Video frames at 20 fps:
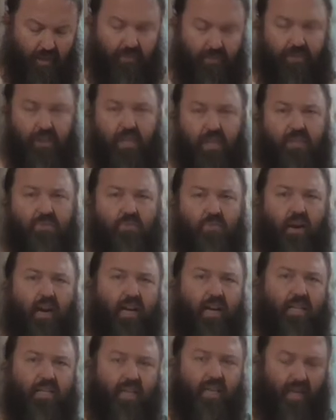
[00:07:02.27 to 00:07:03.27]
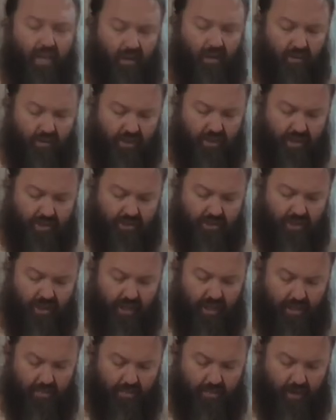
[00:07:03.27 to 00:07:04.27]
these raids are held in
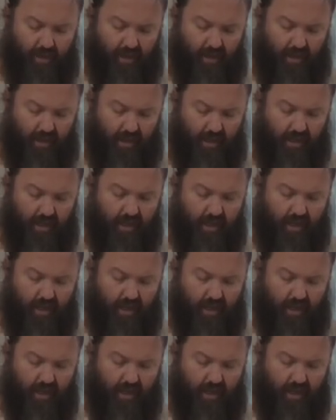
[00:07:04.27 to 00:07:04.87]
check by